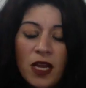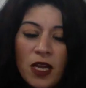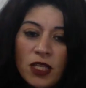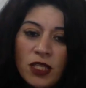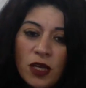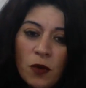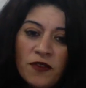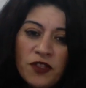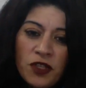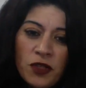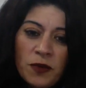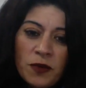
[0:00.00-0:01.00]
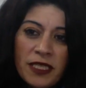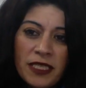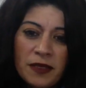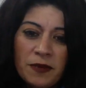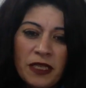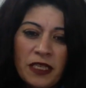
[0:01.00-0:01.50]
So with children with
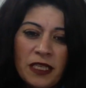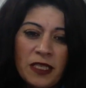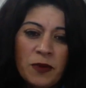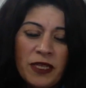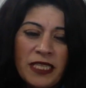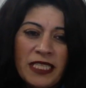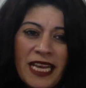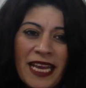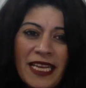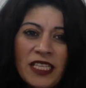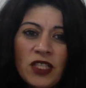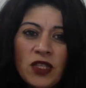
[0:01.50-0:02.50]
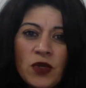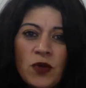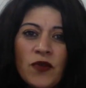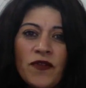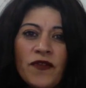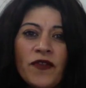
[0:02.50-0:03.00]
disabilities, we tend
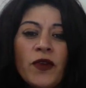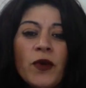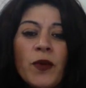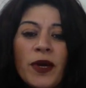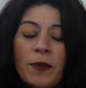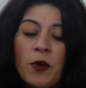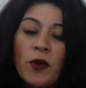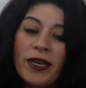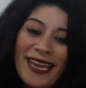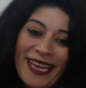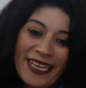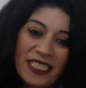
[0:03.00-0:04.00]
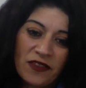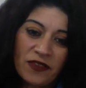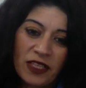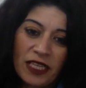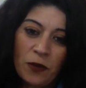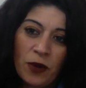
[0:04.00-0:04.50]
to view it more
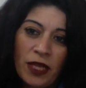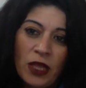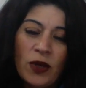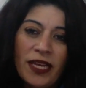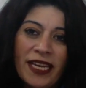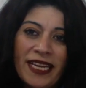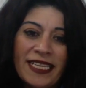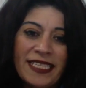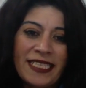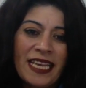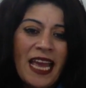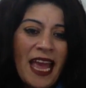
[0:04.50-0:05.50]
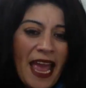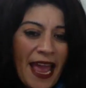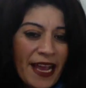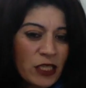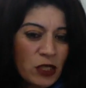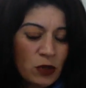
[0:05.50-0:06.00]
negatively. We look at it as
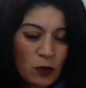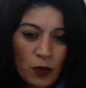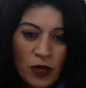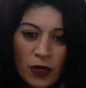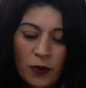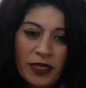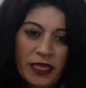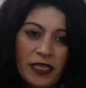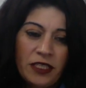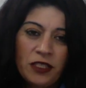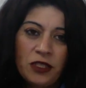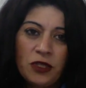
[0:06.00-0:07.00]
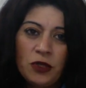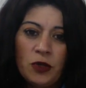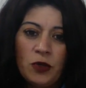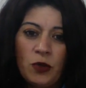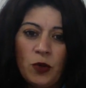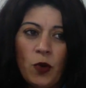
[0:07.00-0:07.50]
extra work we need to
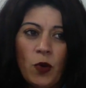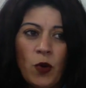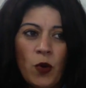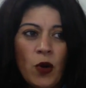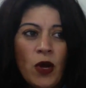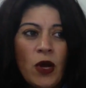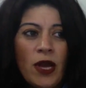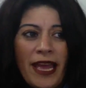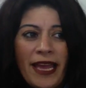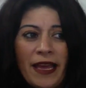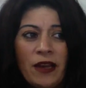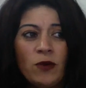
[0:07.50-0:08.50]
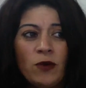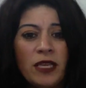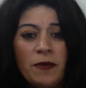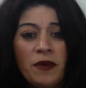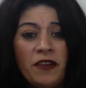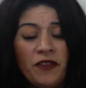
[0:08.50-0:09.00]
do, or it can also
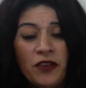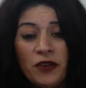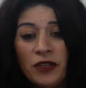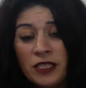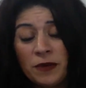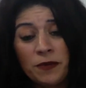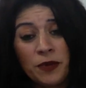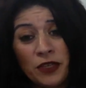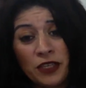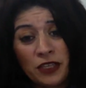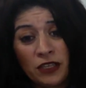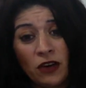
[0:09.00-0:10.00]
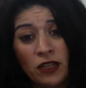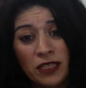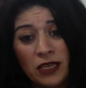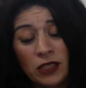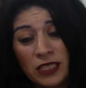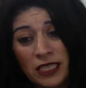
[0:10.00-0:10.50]
be viewed as a burden
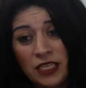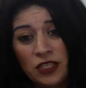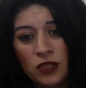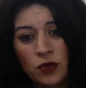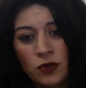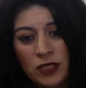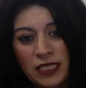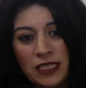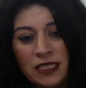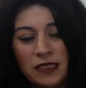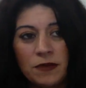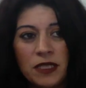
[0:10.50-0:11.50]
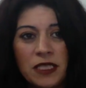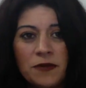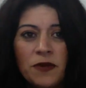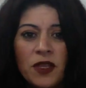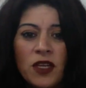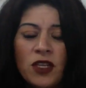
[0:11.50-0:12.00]
on teachers or systems.
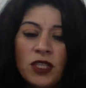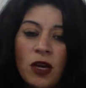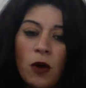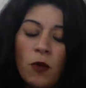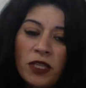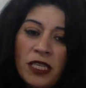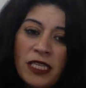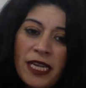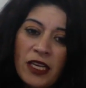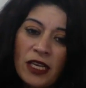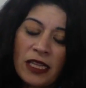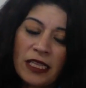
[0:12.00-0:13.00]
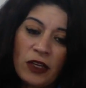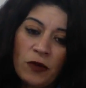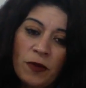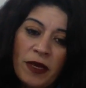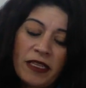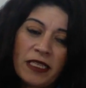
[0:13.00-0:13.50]
So I want to take you a little
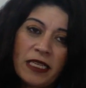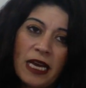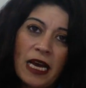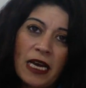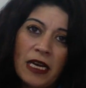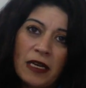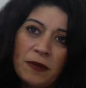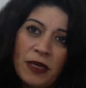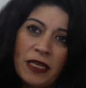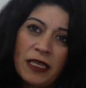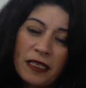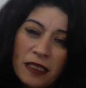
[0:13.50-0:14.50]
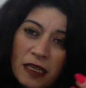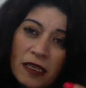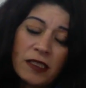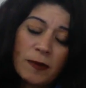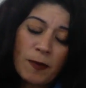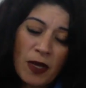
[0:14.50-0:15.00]
bit, I
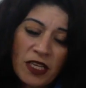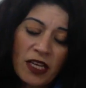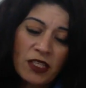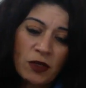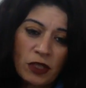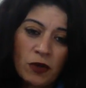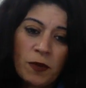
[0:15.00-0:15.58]
suppose go into a little